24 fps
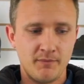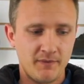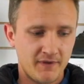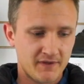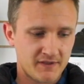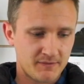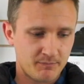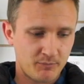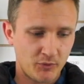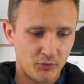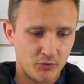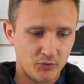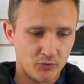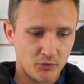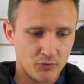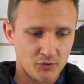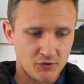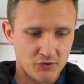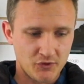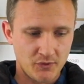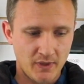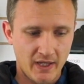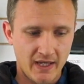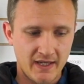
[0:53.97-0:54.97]
This boot
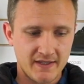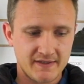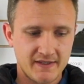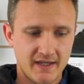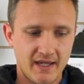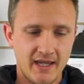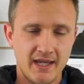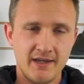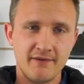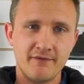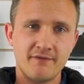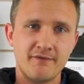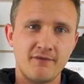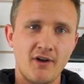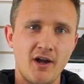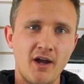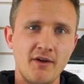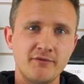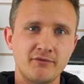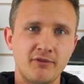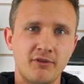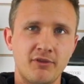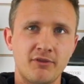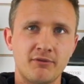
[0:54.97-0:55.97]
also has a
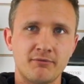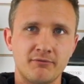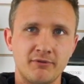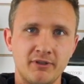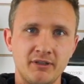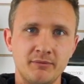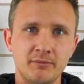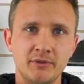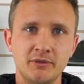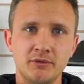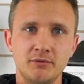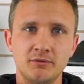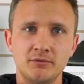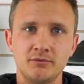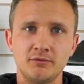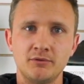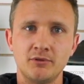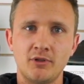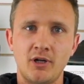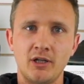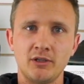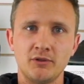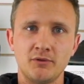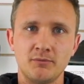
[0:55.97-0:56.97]
5-to-3mm
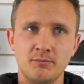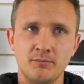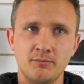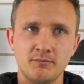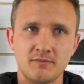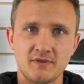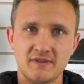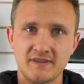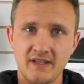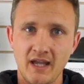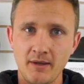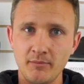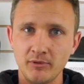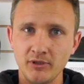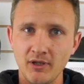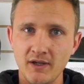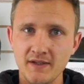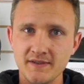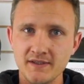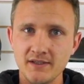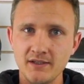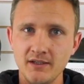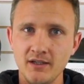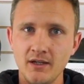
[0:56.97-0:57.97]
nylon
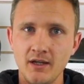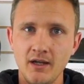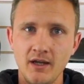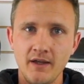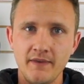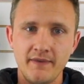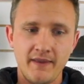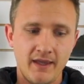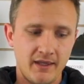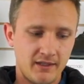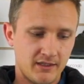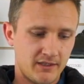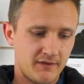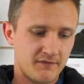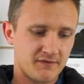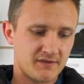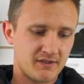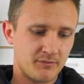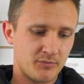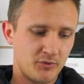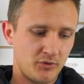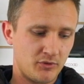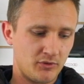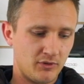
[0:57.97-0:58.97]
stabilizer that gives
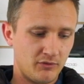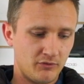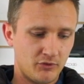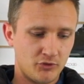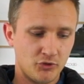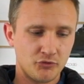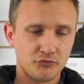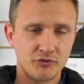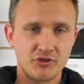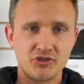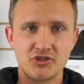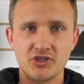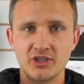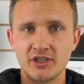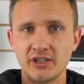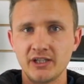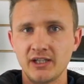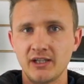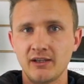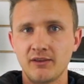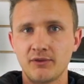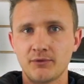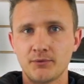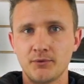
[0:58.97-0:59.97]
the boot good
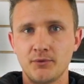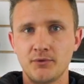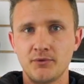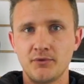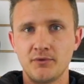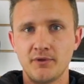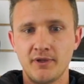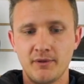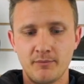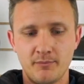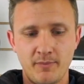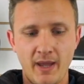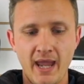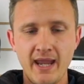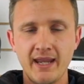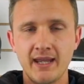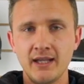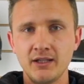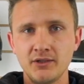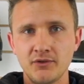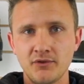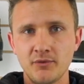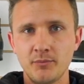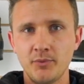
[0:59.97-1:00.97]
rigidity through the
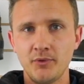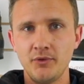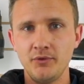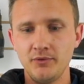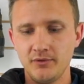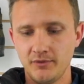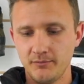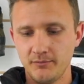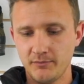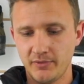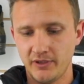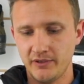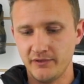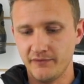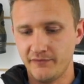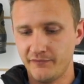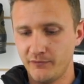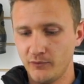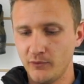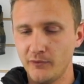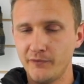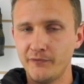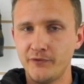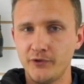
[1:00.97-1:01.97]
back end of the boot, but in the
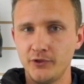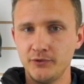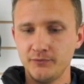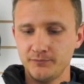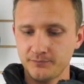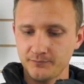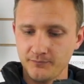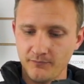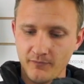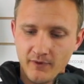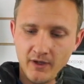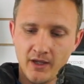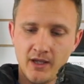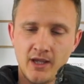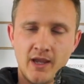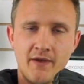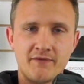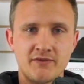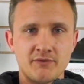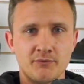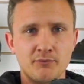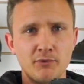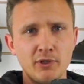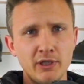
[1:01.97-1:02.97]
forefoot you
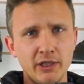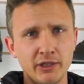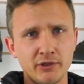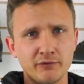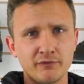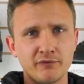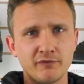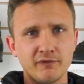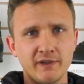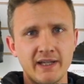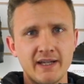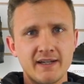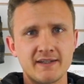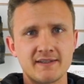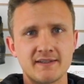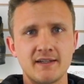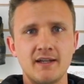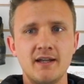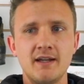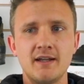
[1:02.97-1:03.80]
have some really good flex